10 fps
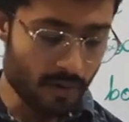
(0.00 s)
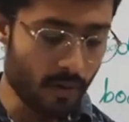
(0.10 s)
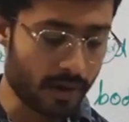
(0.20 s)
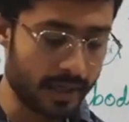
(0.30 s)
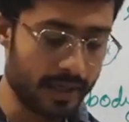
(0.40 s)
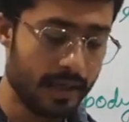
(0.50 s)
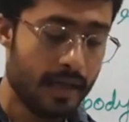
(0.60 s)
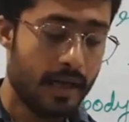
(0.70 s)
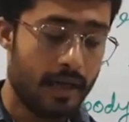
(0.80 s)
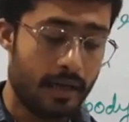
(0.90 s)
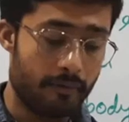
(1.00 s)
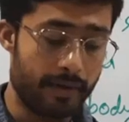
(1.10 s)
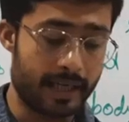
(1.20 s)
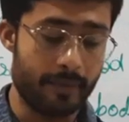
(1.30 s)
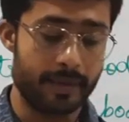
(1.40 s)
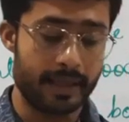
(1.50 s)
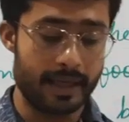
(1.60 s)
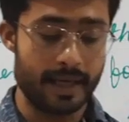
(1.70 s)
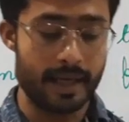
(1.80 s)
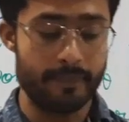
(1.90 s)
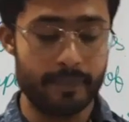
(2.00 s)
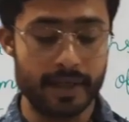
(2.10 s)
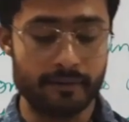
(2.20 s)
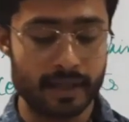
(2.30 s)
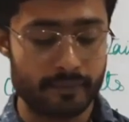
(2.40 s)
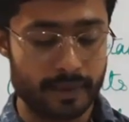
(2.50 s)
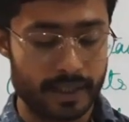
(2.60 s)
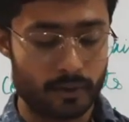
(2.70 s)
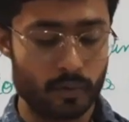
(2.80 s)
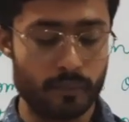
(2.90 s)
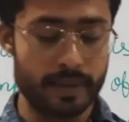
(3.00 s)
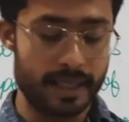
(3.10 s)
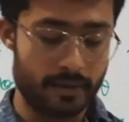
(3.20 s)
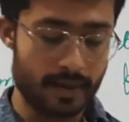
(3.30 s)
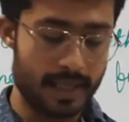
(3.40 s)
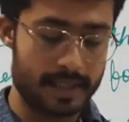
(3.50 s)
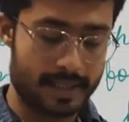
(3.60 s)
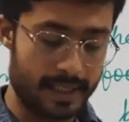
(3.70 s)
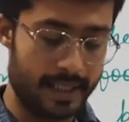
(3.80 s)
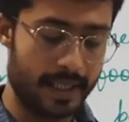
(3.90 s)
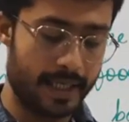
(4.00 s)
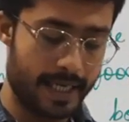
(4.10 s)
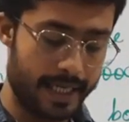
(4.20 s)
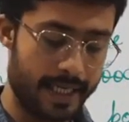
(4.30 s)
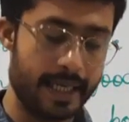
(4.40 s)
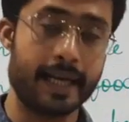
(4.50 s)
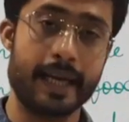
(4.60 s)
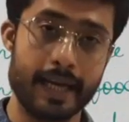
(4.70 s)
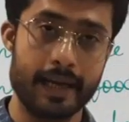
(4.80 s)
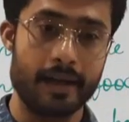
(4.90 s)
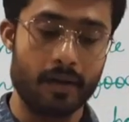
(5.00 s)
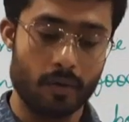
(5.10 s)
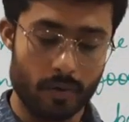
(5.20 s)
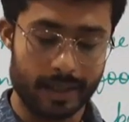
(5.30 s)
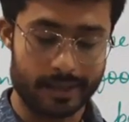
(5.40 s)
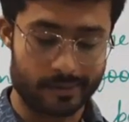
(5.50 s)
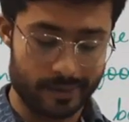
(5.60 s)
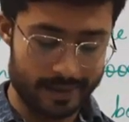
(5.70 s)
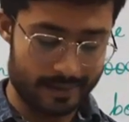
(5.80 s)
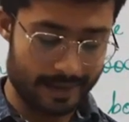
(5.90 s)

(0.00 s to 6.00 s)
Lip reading: okay, vitamin A, B1, B2, B12, C, D, K, okay students,